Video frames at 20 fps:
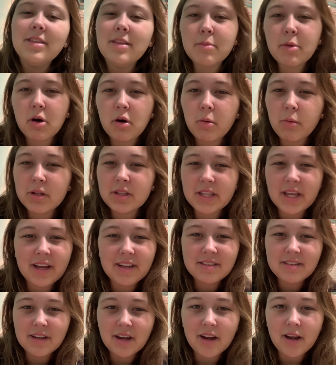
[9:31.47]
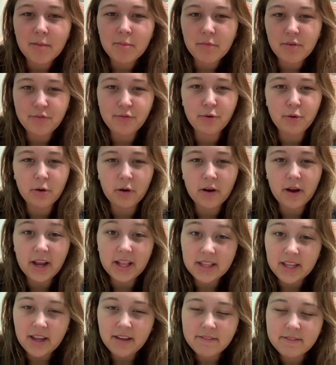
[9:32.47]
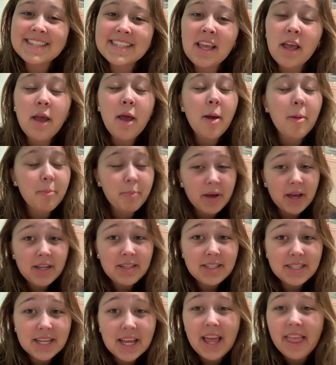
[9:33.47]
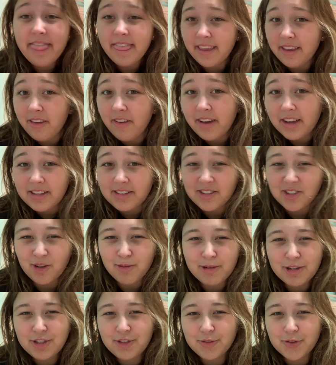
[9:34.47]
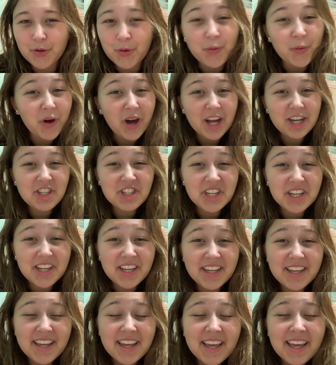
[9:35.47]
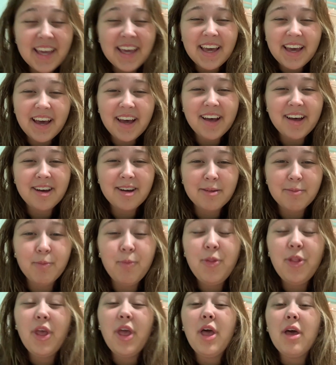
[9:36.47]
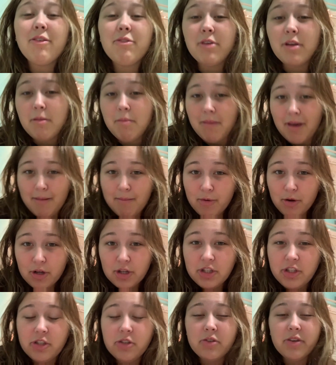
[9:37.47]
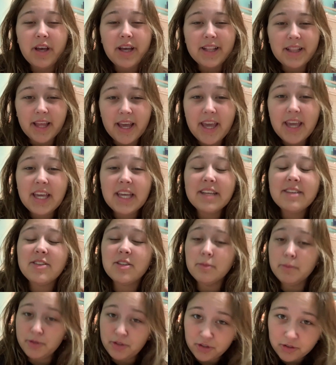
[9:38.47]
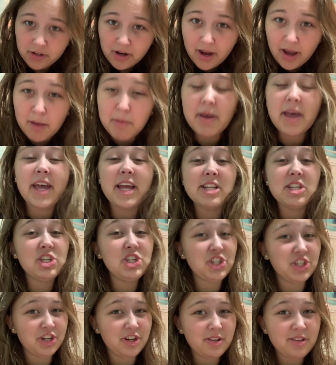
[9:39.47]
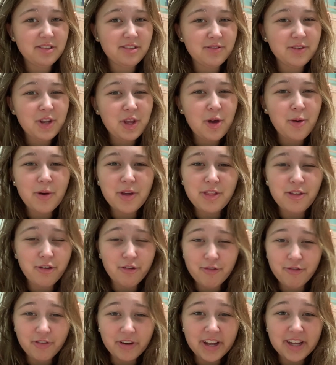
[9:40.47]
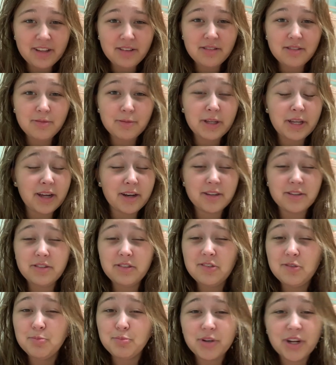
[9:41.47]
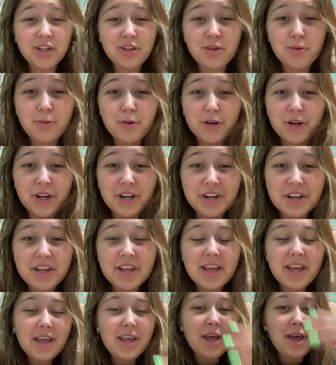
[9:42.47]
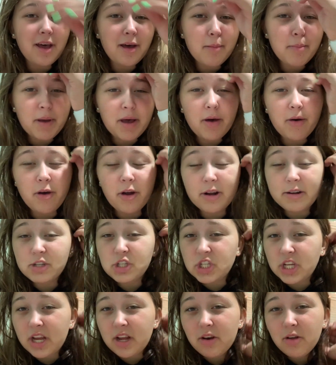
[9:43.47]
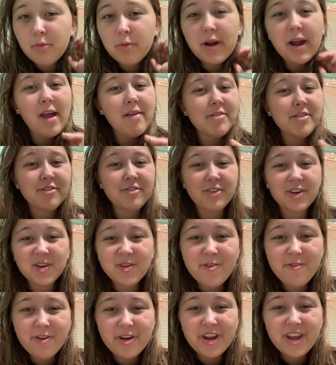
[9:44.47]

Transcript: them all one last time before I left. But thank you guys so much for watching. Remember to like, subscribe, and share this video with your friends. We gotta spread the word about our channel. We're having fun over